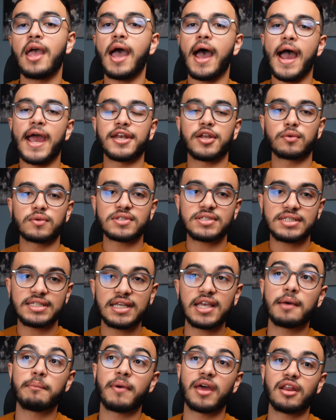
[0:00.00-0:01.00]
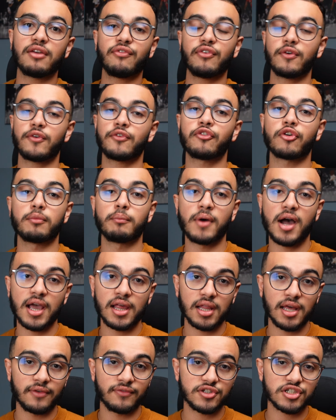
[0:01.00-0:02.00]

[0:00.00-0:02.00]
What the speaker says: I don't see a benefit for my life.